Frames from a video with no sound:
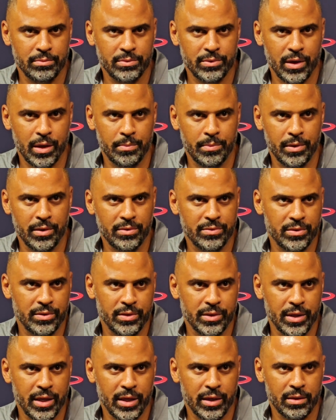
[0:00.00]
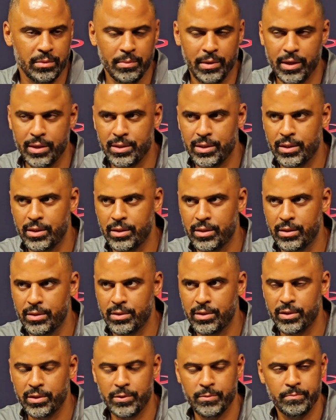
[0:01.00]
drop offs or attacking the basket, he
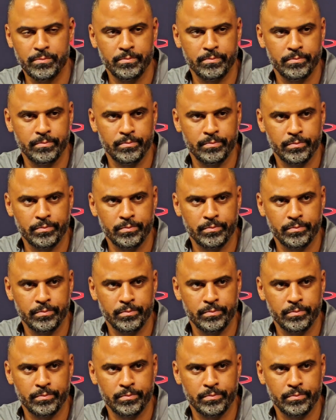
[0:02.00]
looks good.